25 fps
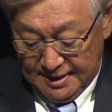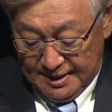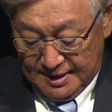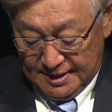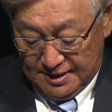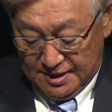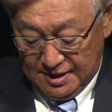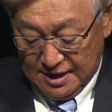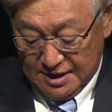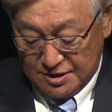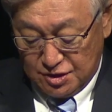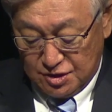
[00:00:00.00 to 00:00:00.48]

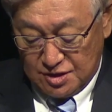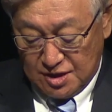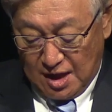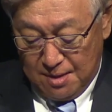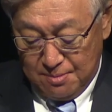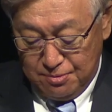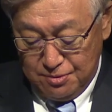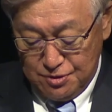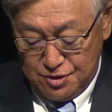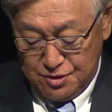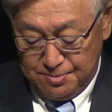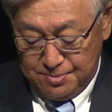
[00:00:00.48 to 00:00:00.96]
The
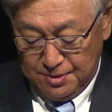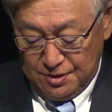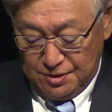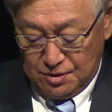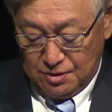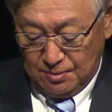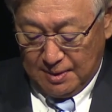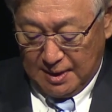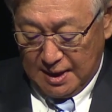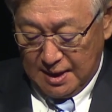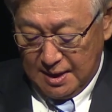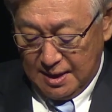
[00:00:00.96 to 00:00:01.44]
establishment
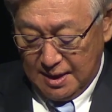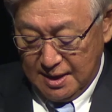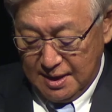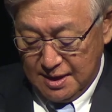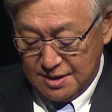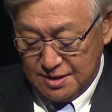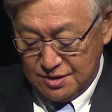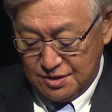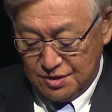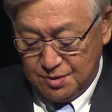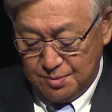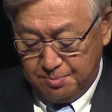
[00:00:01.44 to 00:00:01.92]
of
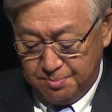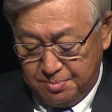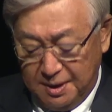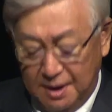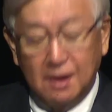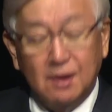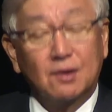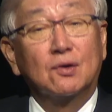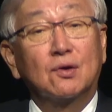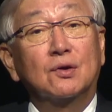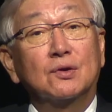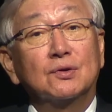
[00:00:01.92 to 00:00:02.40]
Alliance
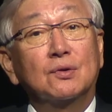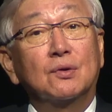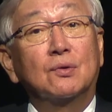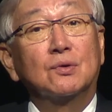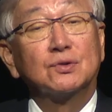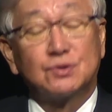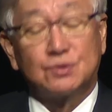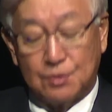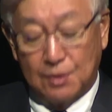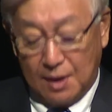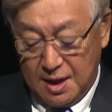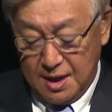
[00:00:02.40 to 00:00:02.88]
builds on
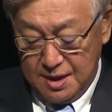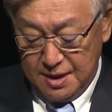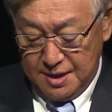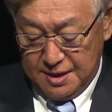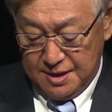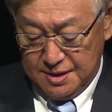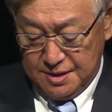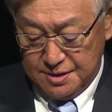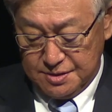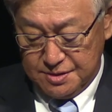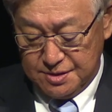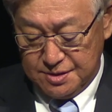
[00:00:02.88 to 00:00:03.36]

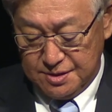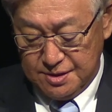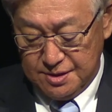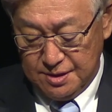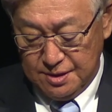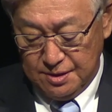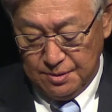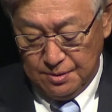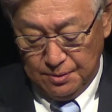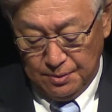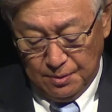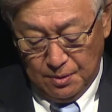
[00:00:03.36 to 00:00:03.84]
Australia's
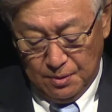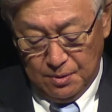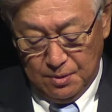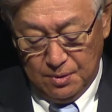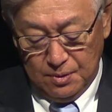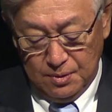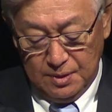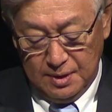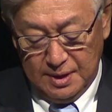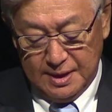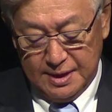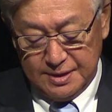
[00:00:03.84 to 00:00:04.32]

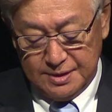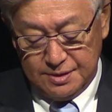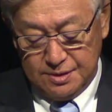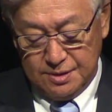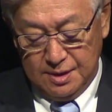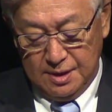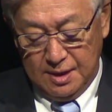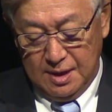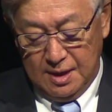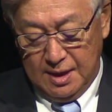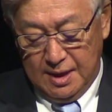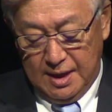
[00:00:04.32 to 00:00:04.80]
role as
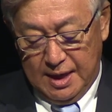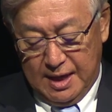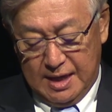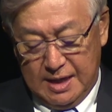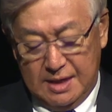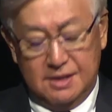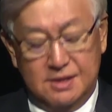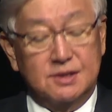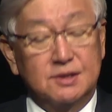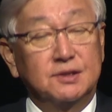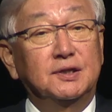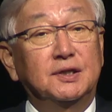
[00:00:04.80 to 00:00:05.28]

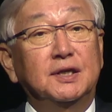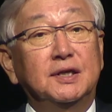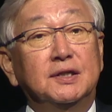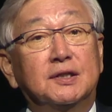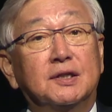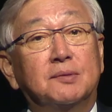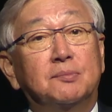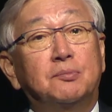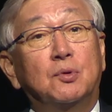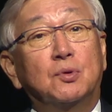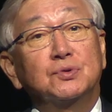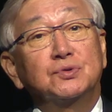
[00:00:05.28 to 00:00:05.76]
health leader
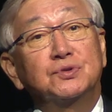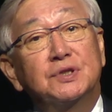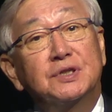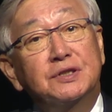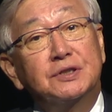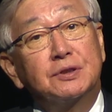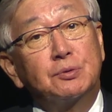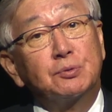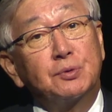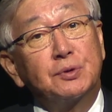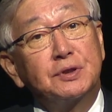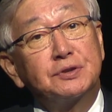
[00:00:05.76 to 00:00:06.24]
both in
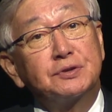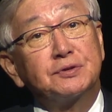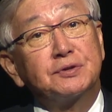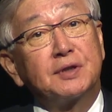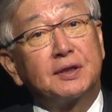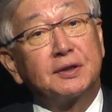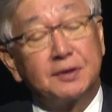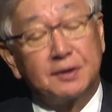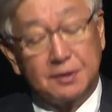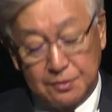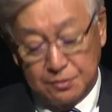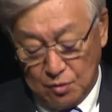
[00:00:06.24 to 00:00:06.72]
the region
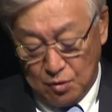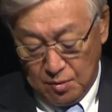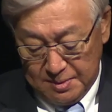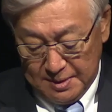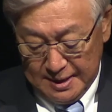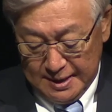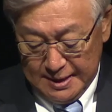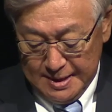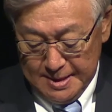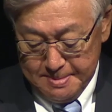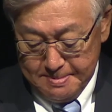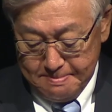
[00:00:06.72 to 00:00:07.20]
and
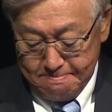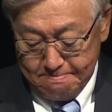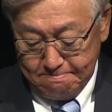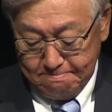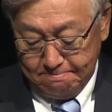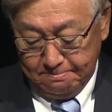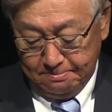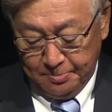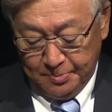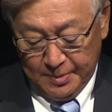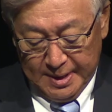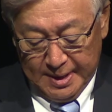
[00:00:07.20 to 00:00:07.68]
globally.
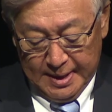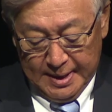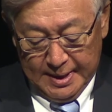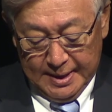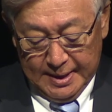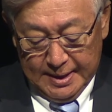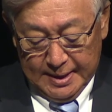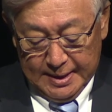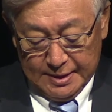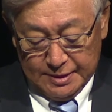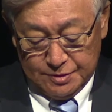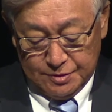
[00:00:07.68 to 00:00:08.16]

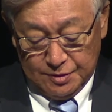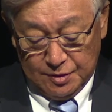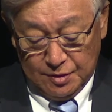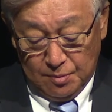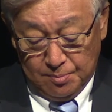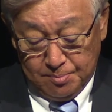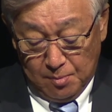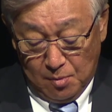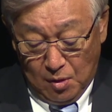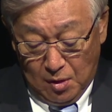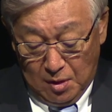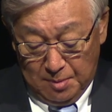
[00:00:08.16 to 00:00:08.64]
As
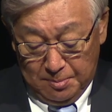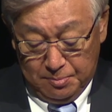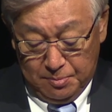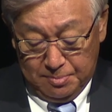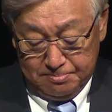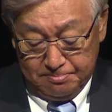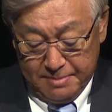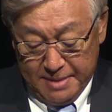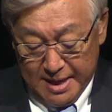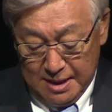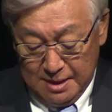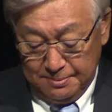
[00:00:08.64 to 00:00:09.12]

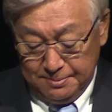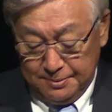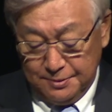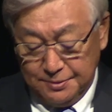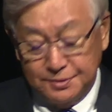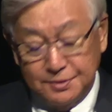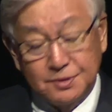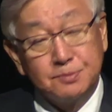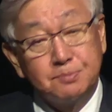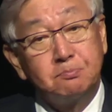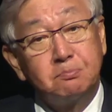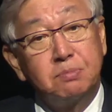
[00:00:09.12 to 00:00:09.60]

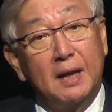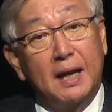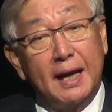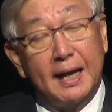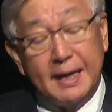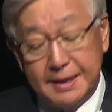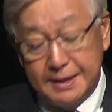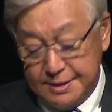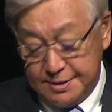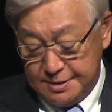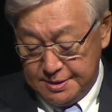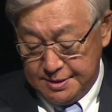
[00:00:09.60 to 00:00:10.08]
Melbourne's
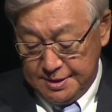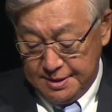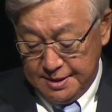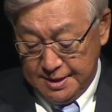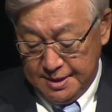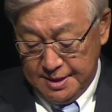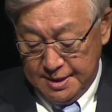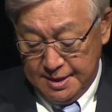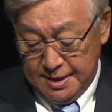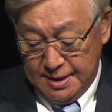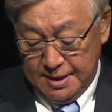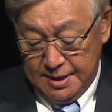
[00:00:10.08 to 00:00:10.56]
place
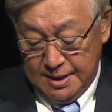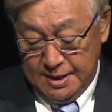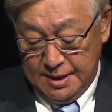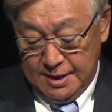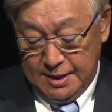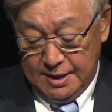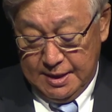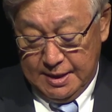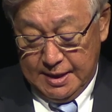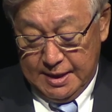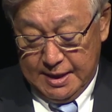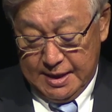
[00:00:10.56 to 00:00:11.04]

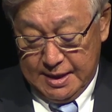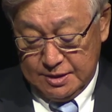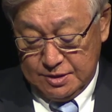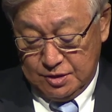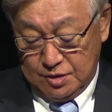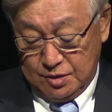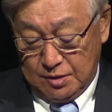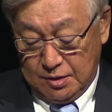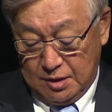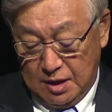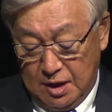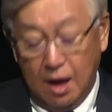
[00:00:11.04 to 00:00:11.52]
as
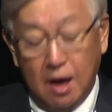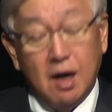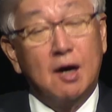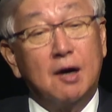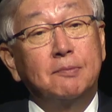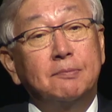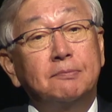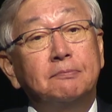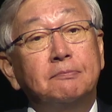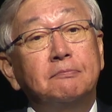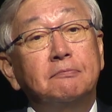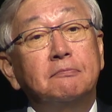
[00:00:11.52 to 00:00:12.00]
a
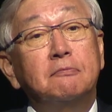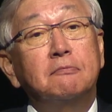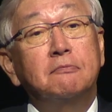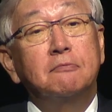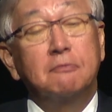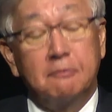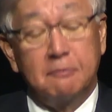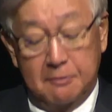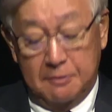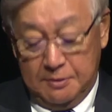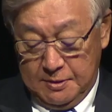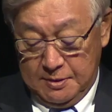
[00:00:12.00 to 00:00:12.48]
hub
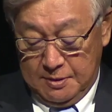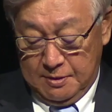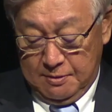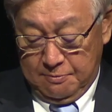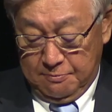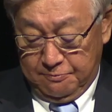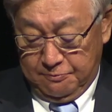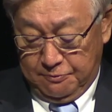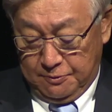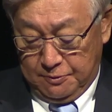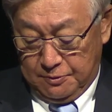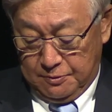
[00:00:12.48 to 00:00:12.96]

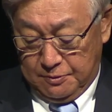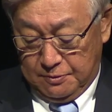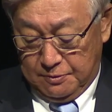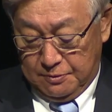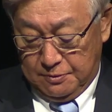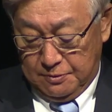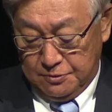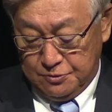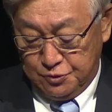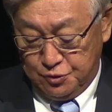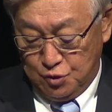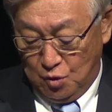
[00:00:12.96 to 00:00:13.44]
for
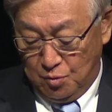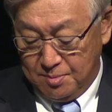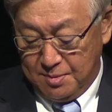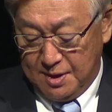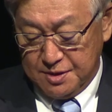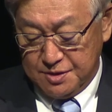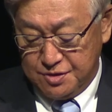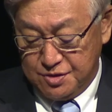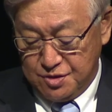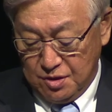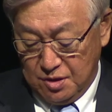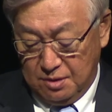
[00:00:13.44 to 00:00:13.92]
so
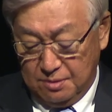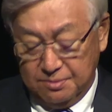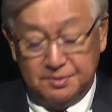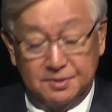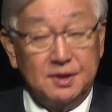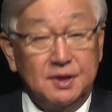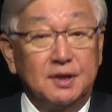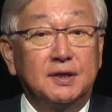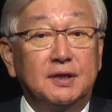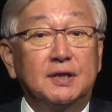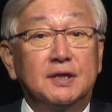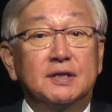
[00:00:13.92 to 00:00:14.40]
much of
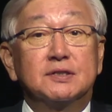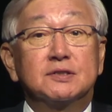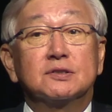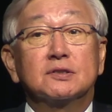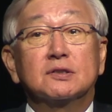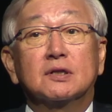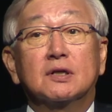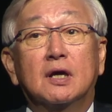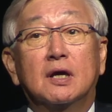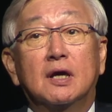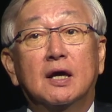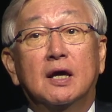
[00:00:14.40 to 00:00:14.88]
his
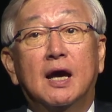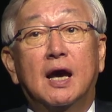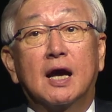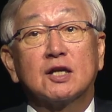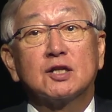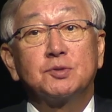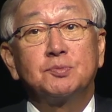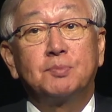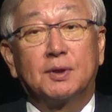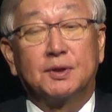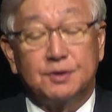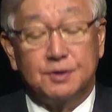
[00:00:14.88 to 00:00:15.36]

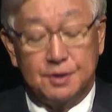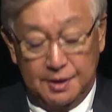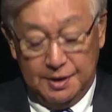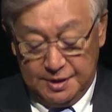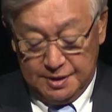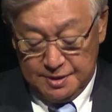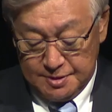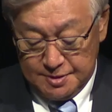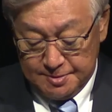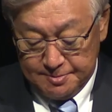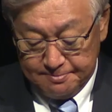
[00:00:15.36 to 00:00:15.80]
expertise.